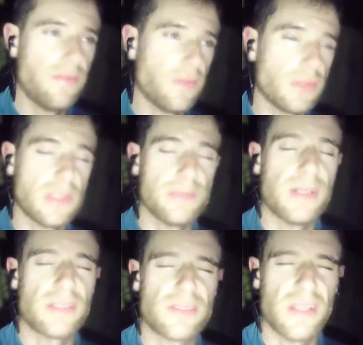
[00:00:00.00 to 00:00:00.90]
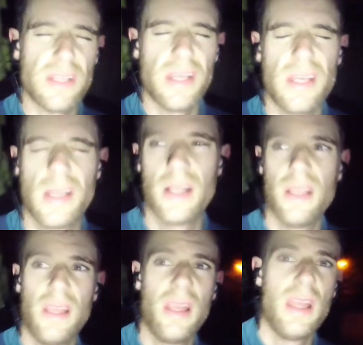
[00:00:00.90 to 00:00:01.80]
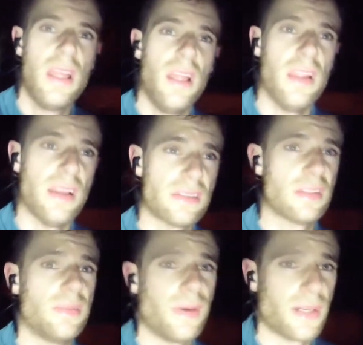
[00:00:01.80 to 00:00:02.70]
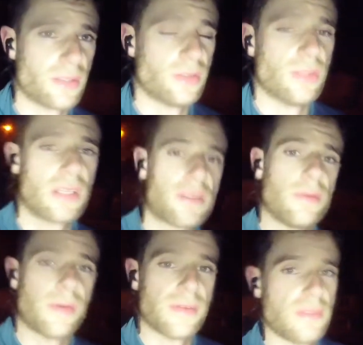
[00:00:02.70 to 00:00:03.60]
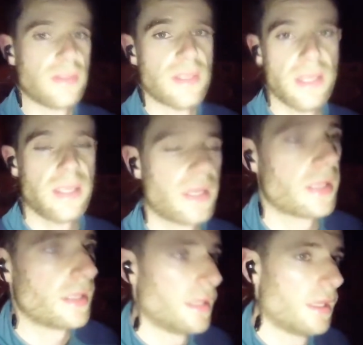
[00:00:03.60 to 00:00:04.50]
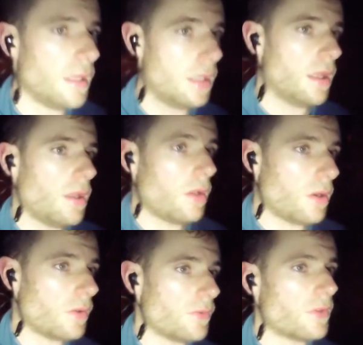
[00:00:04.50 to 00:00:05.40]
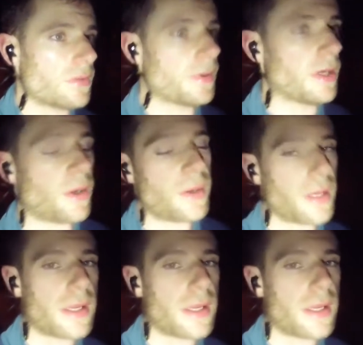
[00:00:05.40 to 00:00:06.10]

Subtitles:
14 miles done. That's about all I can be bothered to say. On to tomorrow.